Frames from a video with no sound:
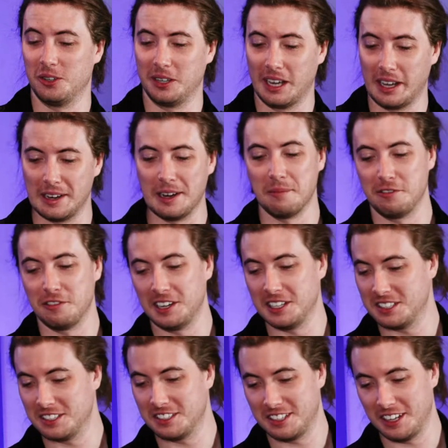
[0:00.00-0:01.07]
Getting up
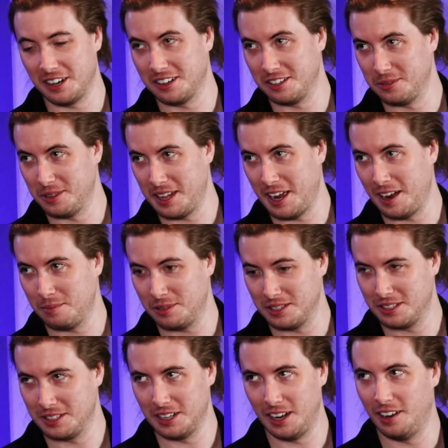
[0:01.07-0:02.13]
flights of stairs with amps
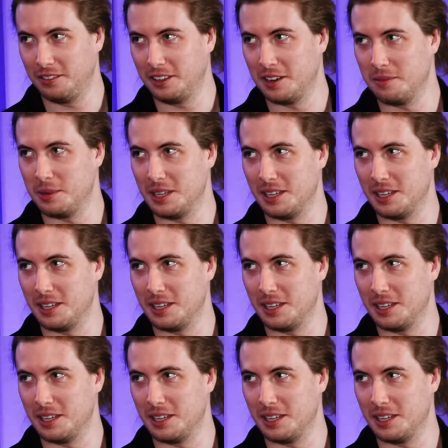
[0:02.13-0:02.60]
and stuff can be.